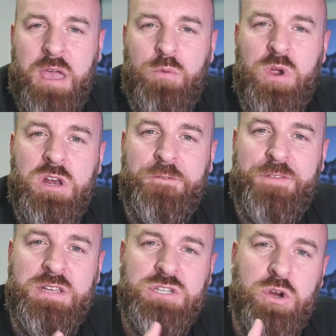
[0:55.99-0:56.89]
and we're going to
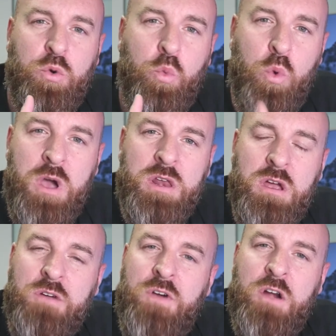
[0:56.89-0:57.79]
feature one
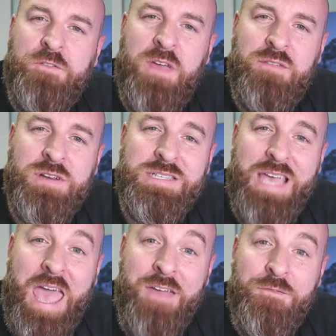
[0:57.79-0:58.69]
of our favorites
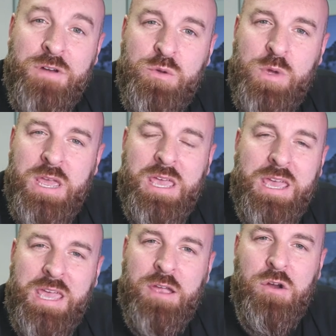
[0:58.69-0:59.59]
every week
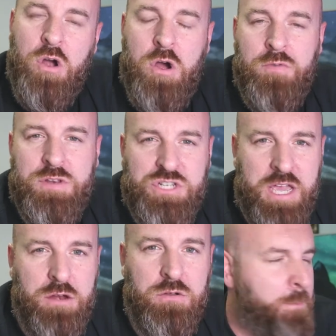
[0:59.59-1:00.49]
here on the
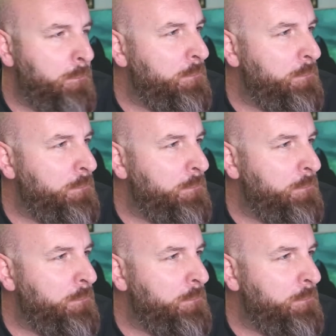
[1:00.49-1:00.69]
channel.